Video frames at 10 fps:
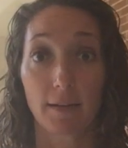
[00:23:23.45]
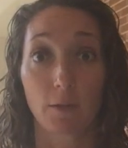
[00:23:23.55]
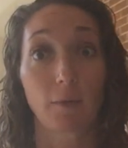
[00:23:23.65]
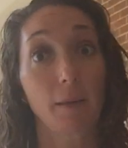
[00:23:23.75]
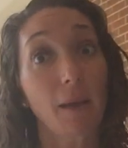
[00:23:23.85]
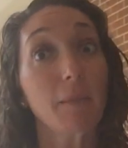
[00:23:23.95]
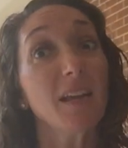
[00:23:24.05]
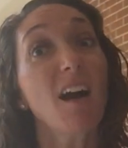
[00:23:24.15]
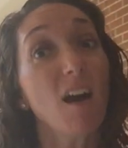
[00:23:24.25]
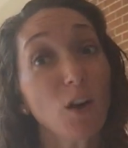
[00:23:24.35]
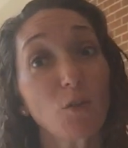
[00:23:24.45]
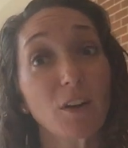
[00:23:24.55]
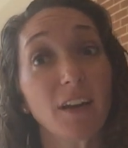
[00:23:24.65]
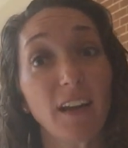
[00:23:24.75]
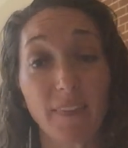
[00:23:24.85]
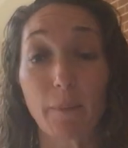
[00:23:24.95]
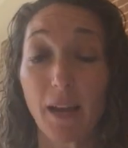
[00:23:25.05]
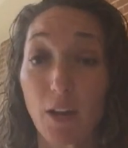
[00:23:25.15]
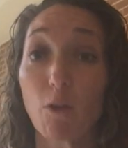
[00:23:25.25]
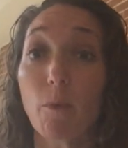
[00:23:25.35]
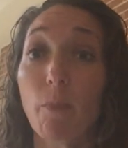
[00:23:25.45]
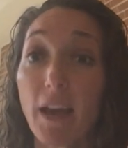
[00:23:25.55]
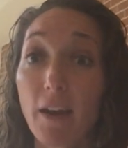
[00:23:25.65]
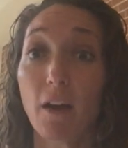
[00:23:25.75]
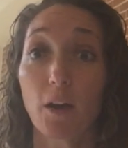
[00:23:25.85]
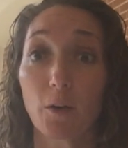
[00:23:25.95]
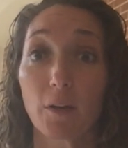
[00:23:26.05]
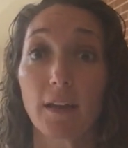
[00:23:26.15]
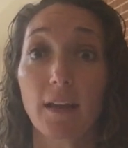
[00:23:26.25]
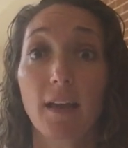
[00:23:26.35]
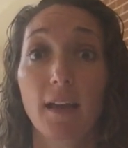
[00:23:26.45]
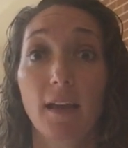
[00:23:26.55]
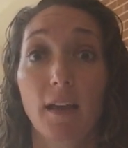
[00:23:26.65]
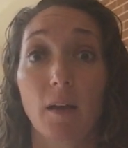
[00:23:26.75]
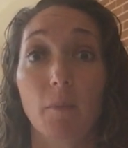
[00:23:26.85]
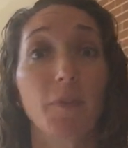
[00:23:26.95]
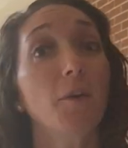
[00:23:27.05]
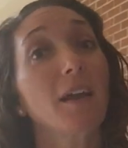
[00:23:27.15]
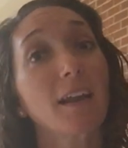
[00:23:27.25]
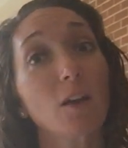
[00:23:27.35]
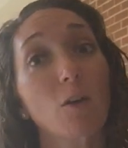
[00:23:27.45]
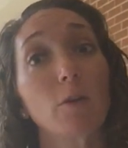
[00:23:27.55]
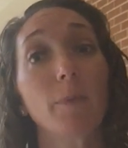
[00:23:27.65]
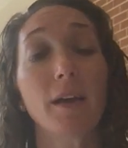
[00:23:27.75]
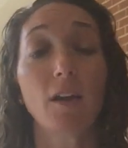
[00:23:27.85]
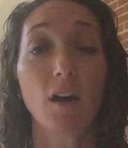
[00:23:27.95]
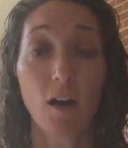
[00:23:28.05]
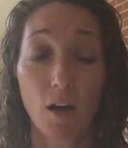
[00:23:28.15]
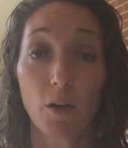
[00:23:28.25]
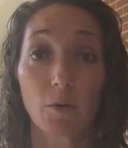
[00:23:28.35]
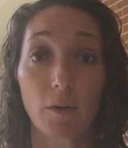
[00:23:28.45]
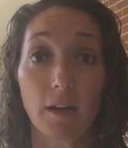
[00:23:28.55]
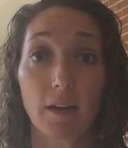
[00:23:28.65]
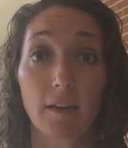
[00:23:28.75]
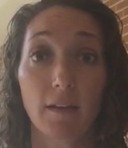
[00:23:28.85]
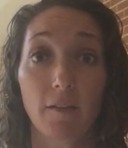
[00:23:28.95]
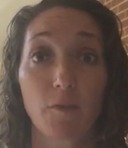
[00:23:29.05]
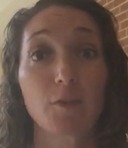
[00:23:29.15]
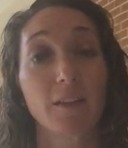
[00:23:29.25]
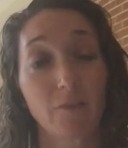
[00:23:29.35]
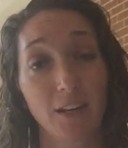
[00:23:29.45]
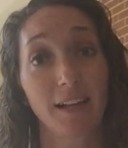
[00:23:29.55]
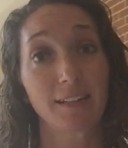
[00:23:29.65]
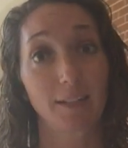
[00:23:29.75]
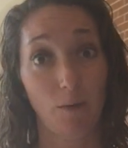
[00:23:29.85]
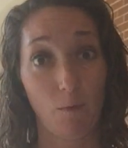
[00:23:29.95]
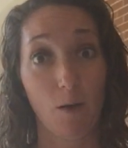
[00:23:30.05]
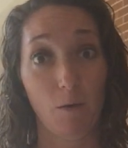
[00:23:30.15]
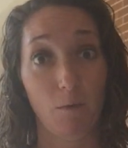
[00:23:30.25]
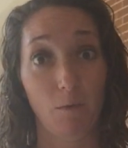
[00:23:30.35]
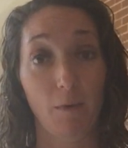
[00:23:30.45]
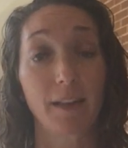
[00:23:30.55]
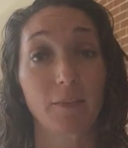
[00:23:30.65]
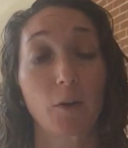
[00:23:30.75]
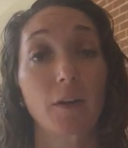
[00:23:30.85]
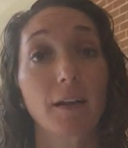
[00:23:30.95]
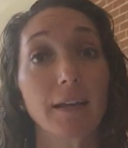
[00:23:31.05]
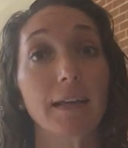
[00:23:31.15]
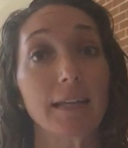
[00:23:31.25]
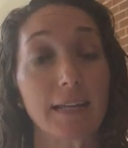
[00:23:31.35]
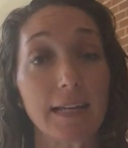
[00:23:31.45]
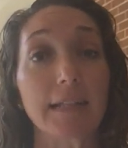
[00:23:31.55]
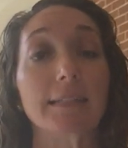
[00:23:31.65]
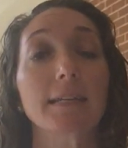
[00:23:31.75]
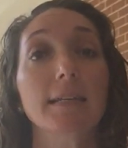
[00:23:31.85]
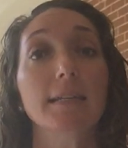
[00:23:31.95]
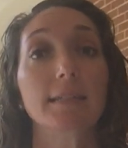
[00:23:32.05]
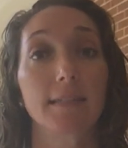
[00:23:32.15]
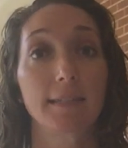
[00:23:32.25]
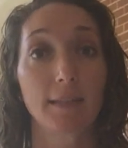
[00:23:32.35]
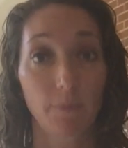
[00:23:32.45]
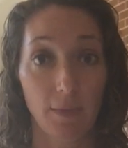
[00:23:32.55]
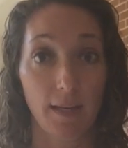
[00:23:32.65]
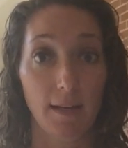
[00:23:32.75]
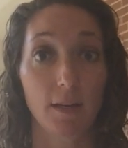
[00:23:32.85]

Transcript: So they might be hungry and they might go to bed hungry, but they're not going to go to bed hungry for 7 nights in a row, right? They're going to eat something.